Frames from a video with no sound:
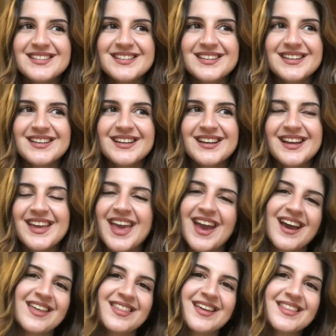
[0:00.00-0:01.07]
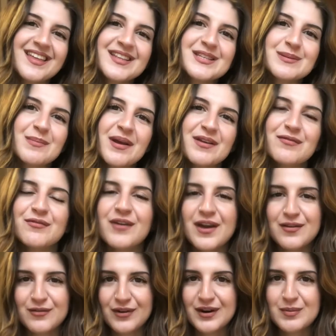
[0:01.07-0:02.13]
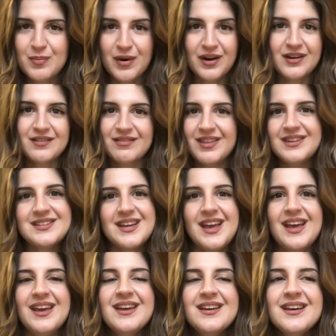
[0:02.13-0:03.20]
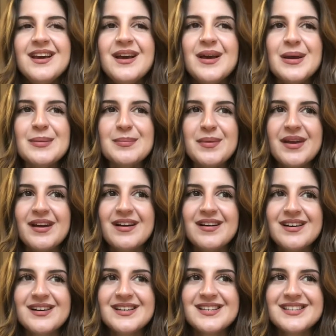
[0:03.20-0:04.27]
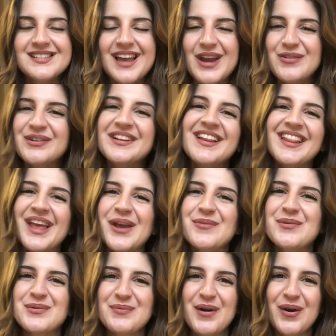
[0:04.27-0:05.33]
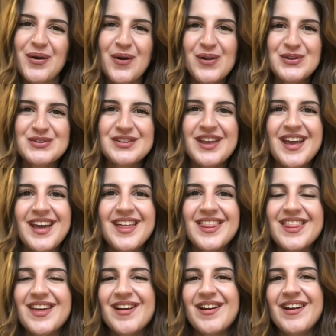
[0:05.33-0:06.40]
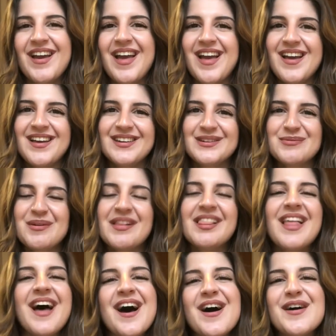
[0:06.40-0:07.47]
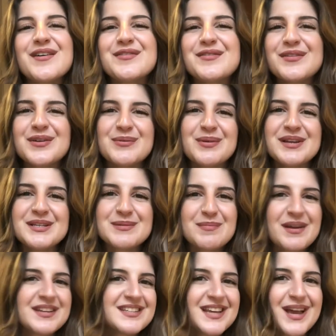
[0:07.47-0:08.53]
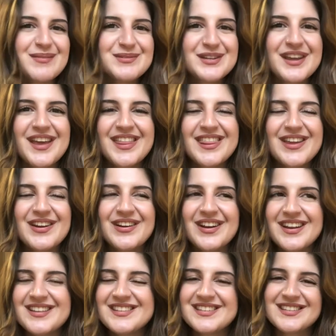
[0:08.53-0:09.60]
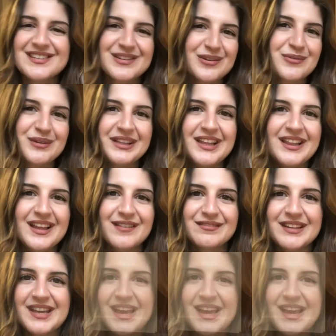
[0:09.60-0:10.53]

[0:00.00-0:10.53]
yeah, I think that's my favorite part of the day, because I really like when we are all together and we laugh and we spend time together. It's really lovely.